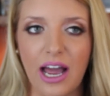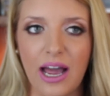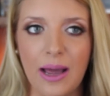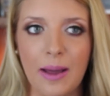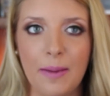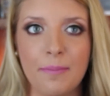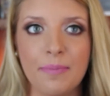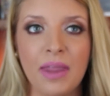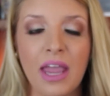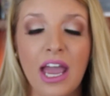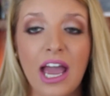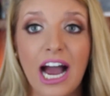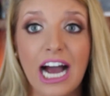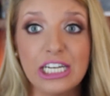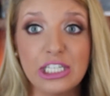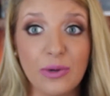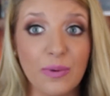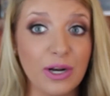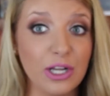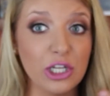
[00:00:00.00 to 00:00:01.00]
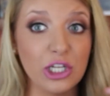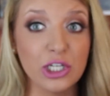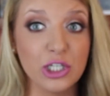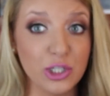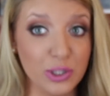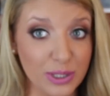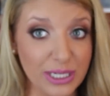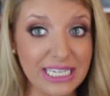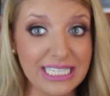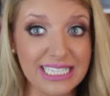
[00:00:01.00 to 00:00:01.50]
I don't want to look
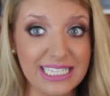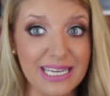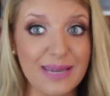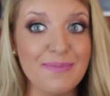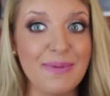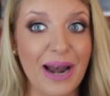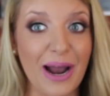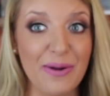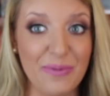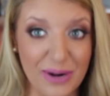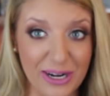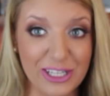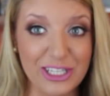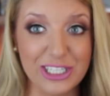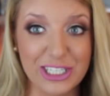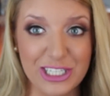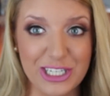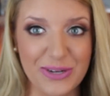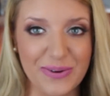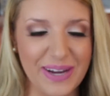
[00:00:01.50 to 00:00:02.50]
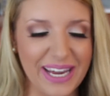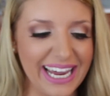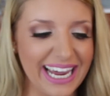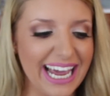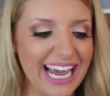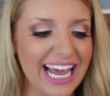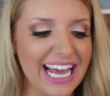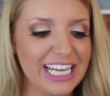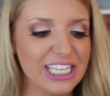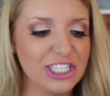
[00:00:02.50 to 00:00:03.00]
greasy, but I want to look dewy.
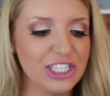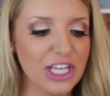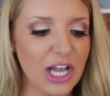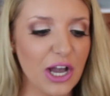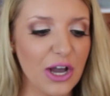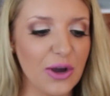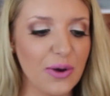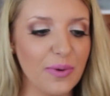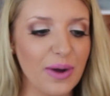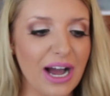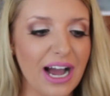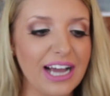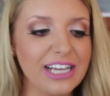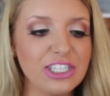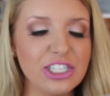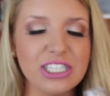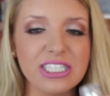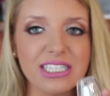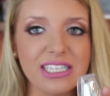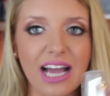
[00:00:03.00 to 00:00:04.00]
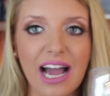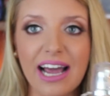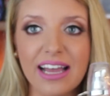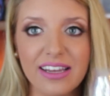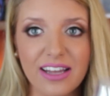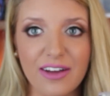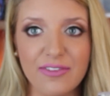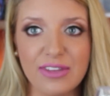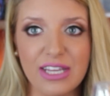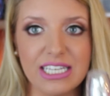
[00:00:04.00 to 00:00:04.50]
So I
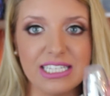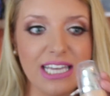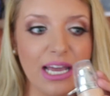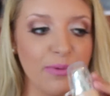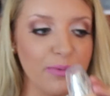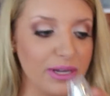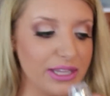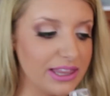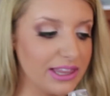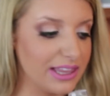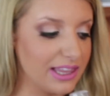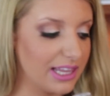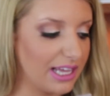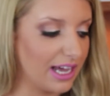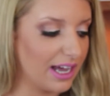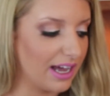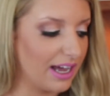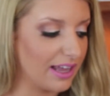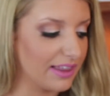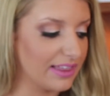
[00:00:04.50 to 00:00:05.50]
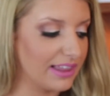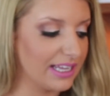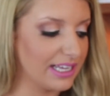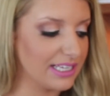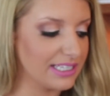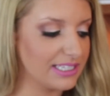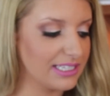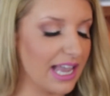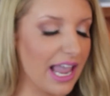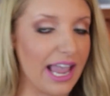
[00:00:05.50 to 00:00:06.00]
love this, and with
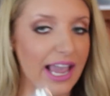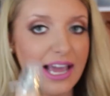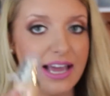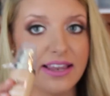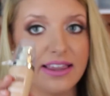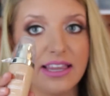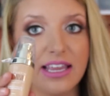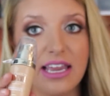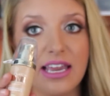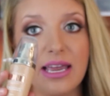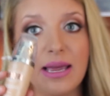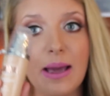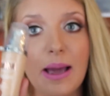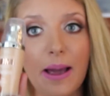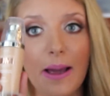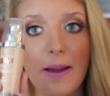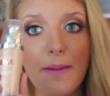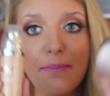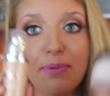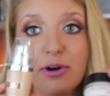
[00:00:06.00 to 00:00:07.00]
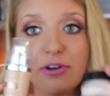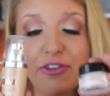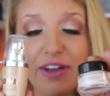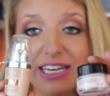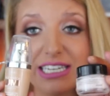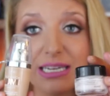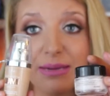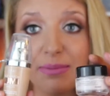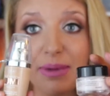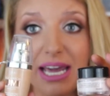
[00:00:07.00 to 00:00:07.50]
this and the
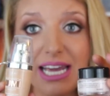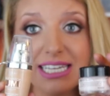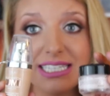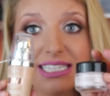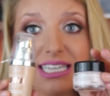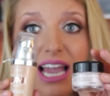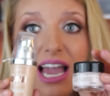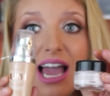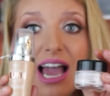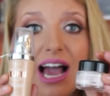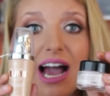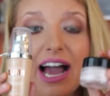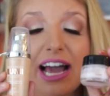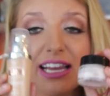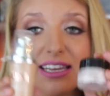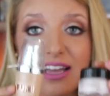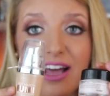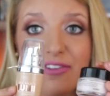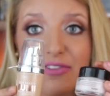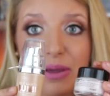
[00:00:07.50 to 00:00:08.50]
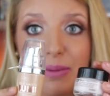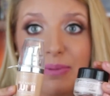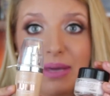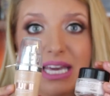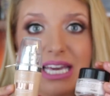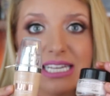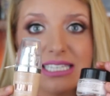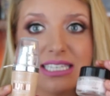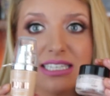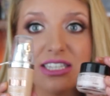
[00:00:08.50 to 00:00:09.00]
Perfecting Base, I love it
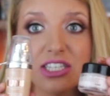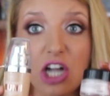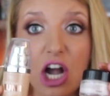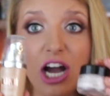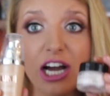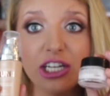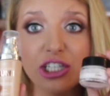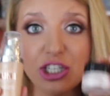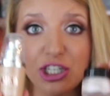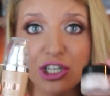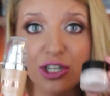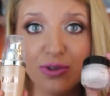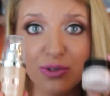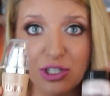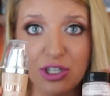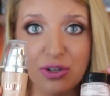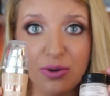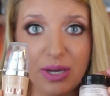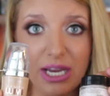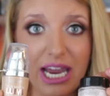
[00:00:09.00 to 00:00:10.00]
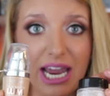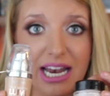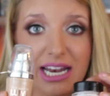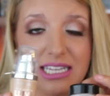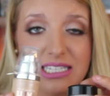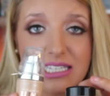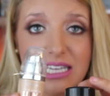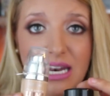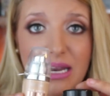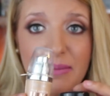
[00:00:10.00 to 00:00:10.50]
because it's not too dewy and
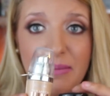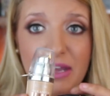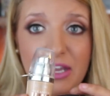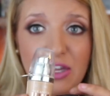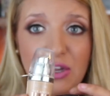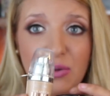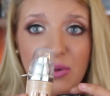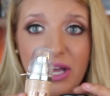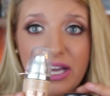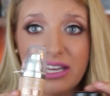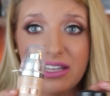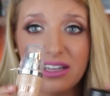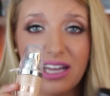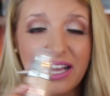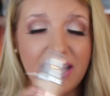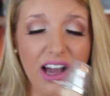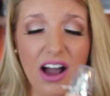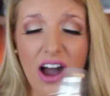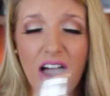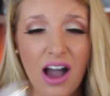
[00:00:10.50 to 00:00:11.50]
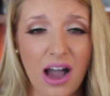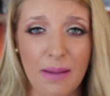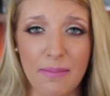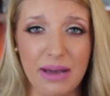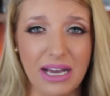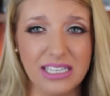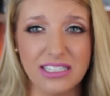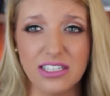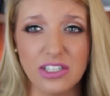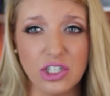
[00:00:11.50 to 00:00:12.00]
it's going to make you like a hot
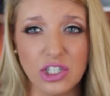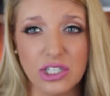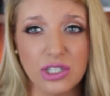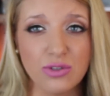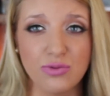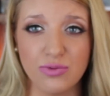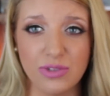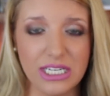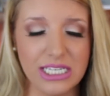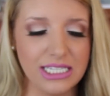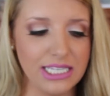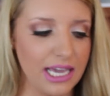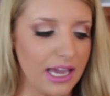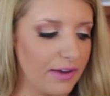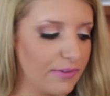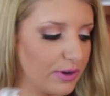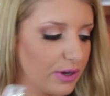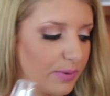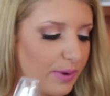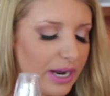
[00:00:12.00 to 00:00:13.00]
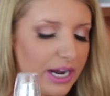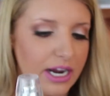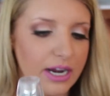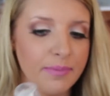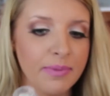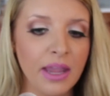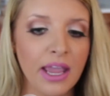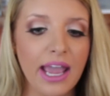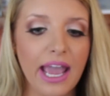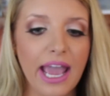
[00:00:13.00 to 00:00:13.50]
mess and just greasy
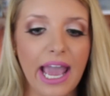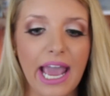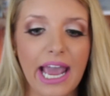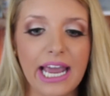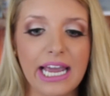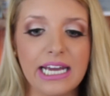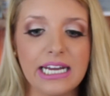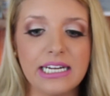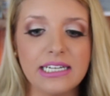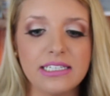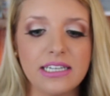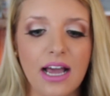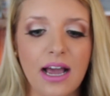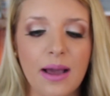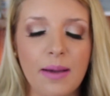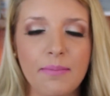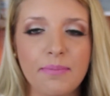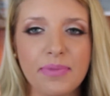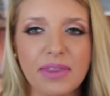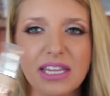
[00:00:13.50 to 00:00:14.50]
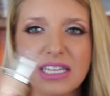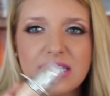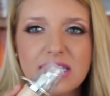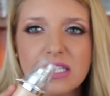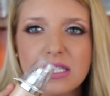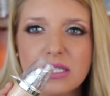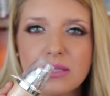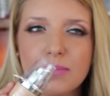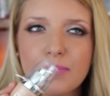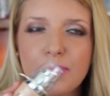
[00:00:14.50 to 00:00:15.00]
everywhere. And this
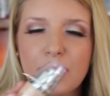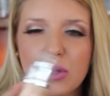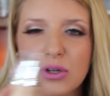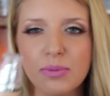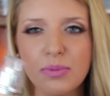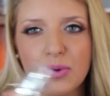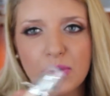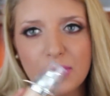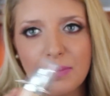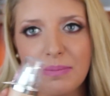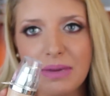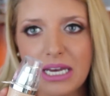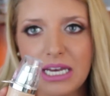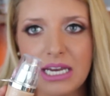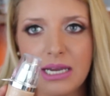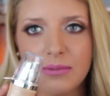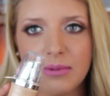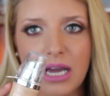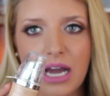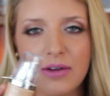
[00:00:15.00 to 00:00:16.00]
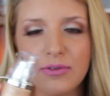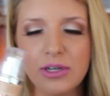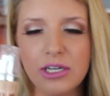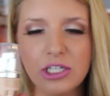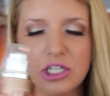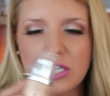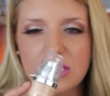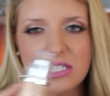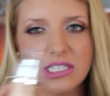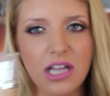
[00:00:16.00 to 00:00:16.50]
is buildable to medium
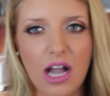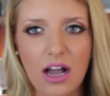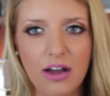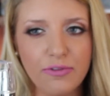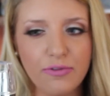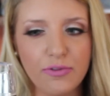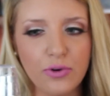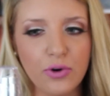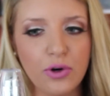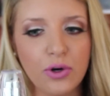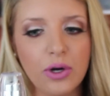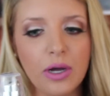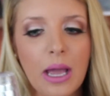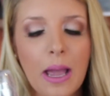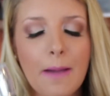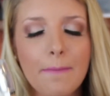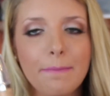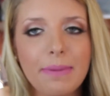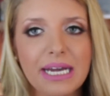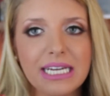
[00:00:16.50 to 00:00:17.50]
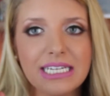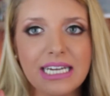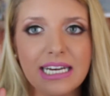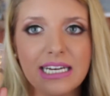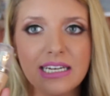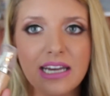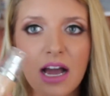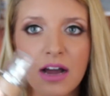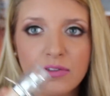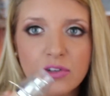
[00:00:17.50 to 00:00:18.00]
coverage. It's not full, but
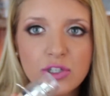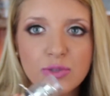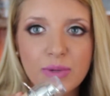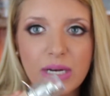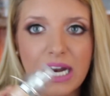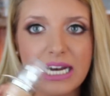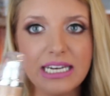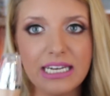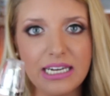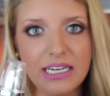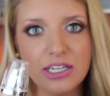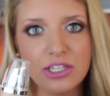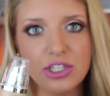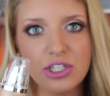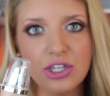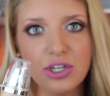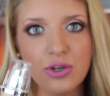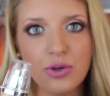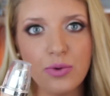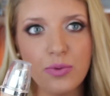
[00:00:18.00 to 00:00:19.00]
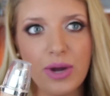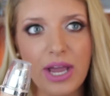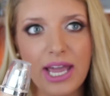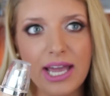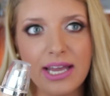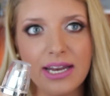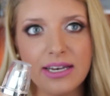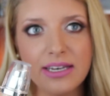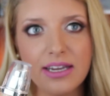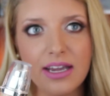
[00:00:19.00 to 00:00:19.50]
it covers what I need it to
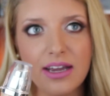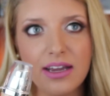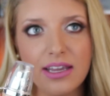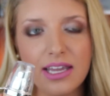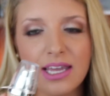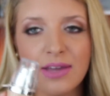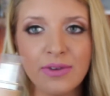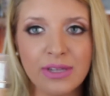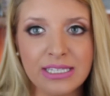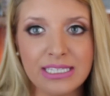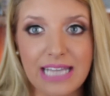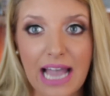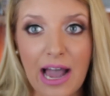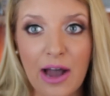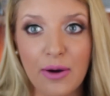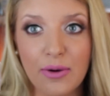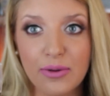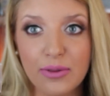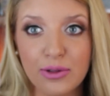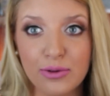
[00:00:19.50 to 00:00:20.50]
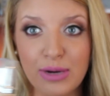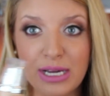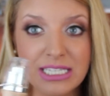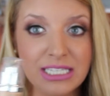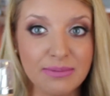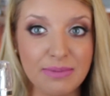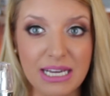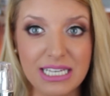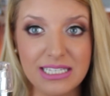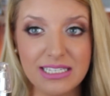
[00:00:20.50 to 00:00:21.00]
and evens out the
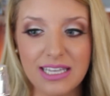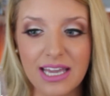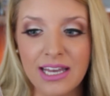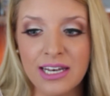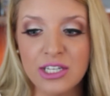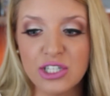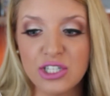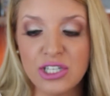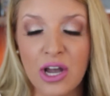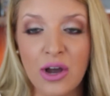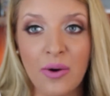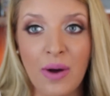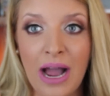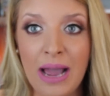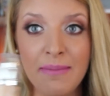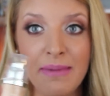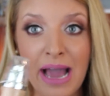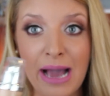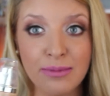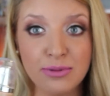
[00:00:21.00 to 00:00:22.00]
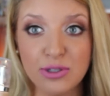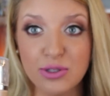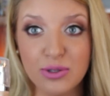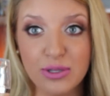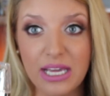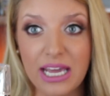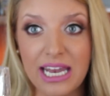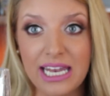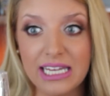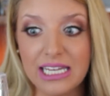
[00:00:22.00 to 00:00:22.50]
rest of my skin, so I'm
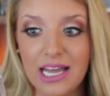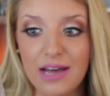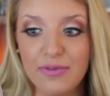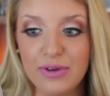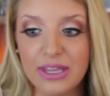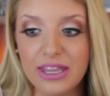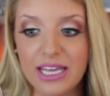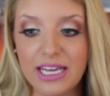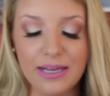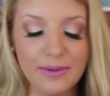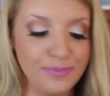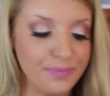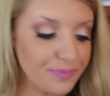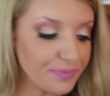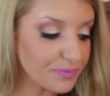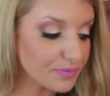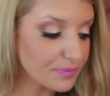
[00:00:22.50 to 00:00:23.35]
absolutely in love with it.